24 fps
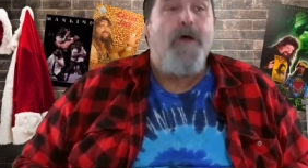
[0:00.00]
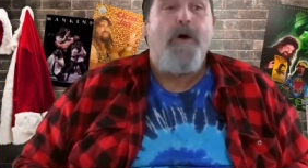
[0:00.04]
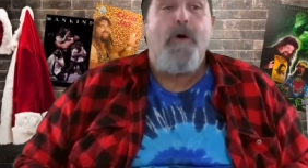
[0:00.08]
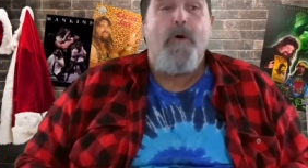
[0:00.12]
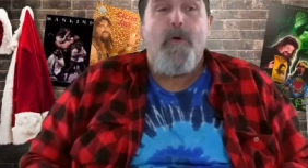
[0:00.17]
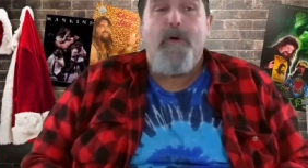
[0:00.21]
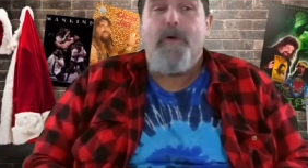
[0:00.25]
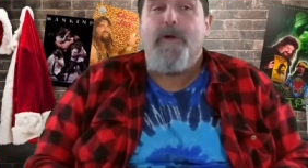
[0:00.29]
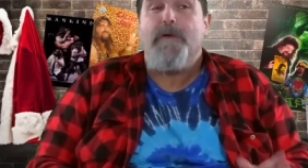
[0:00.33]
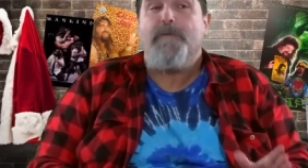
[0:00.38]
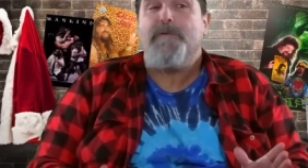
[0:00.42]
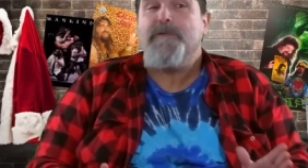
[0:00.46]

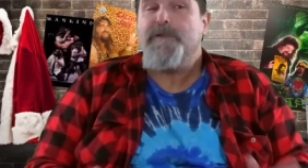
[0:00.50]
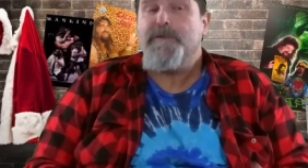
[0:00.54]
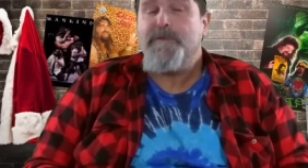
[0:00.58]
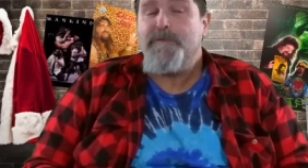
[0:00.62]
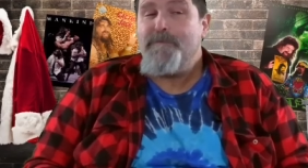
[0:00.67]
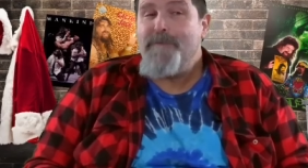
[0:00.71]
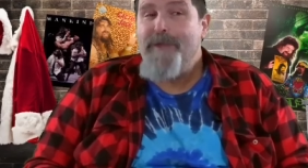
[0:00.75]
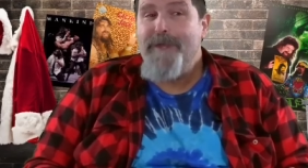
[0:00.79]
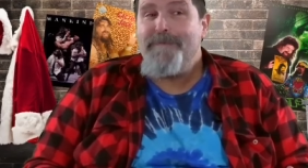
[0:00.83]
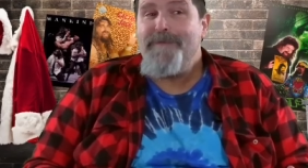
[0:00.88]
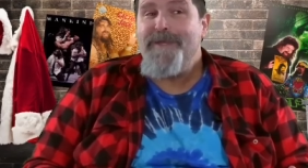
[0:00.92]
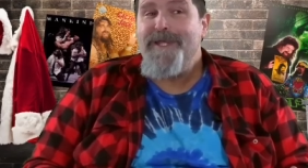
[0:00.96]
or it was
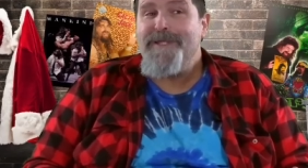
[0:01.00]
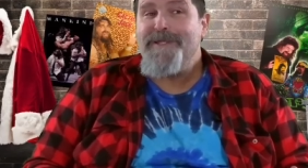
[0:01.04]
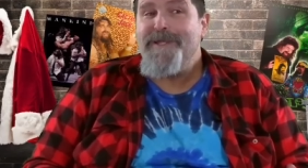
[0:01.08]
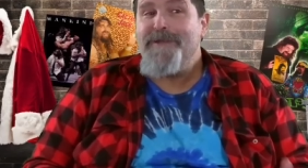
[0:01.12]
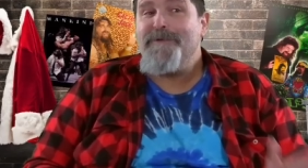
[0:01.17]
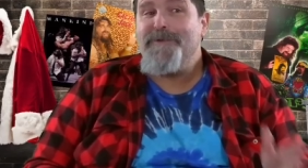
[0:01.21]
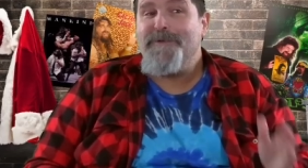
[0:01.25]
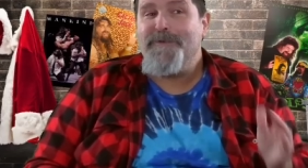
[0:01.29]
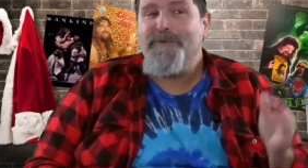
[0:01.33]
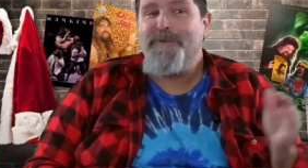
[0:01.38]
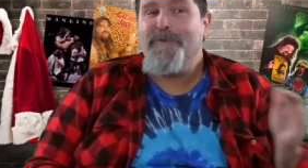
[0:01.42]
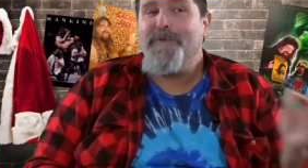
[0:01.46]
maybe it
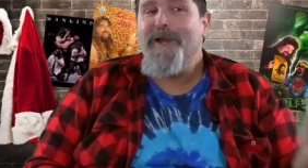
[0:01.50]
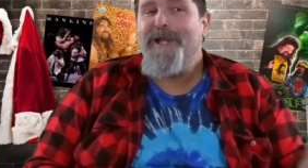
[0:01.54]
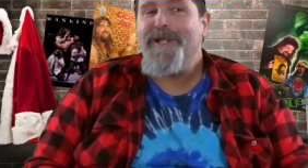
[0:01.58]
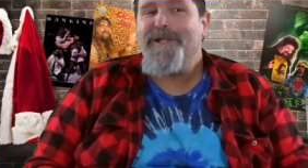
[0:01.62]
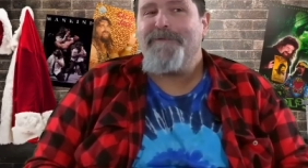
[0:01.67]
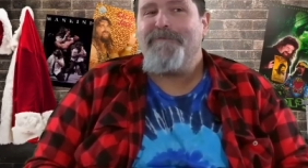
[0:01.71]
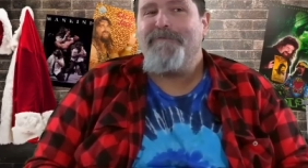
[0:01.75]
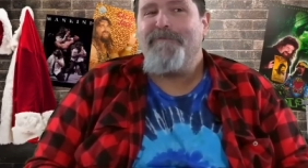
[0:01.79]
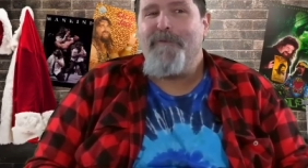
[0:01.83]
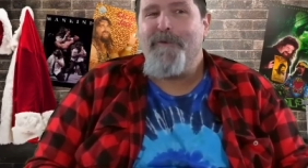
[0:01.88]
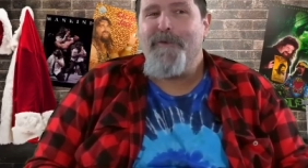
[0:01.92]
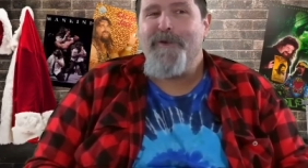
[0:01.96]
was Rick's
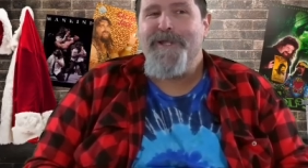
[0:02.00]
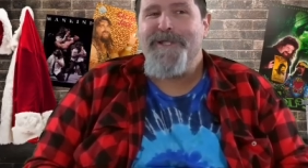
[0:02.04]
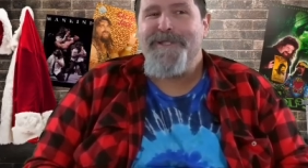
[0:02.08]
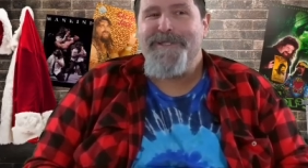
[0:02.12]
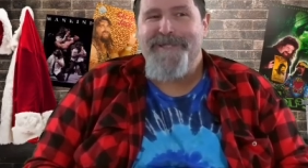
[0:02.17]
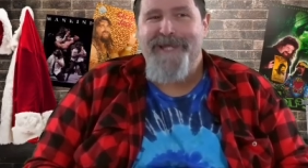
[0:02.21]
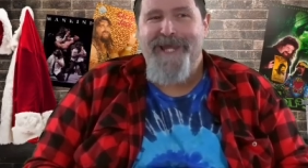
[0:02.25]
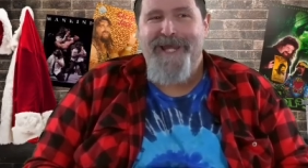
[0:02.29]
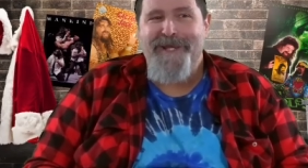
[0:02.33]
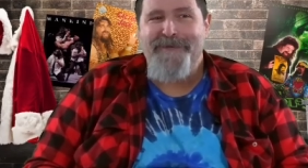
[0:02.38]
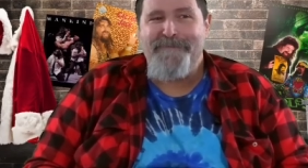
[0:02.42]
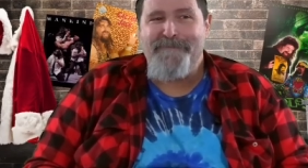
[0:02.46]

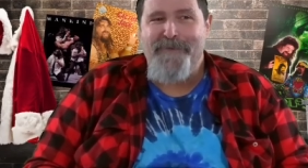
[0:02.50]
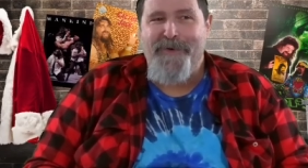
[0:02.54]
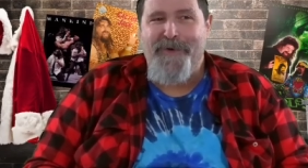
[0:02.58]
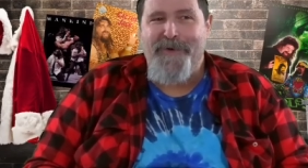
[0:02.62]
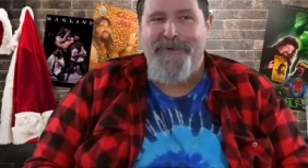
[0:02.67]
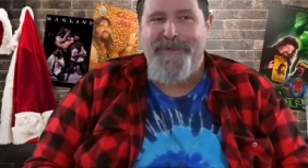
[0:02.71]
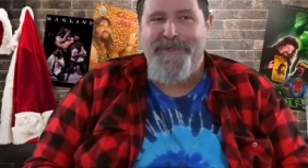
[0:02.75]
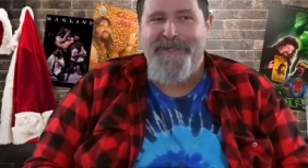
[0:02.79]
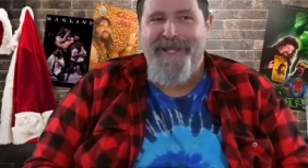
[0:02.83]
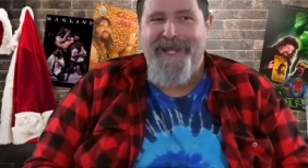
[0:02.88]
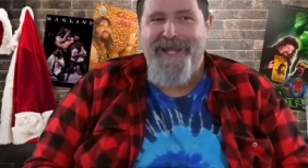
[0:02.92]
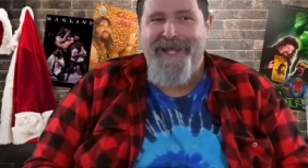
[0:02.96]
42nd
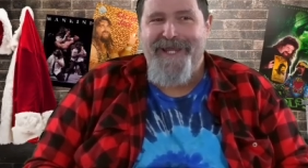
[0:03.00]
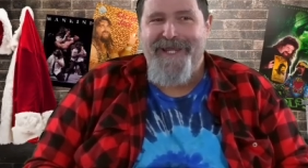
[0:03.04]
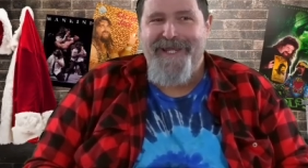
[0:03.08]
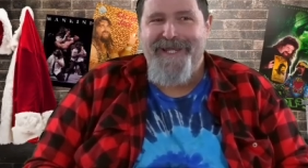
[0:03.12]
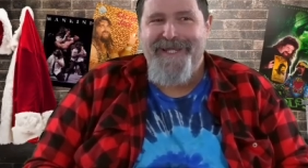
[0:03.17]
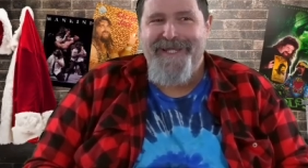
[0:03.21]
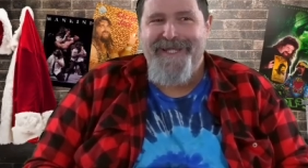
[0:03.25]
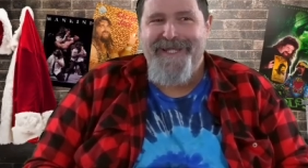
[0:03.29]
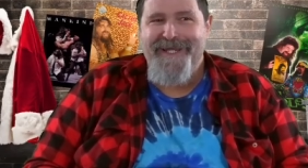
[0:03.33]
birthday.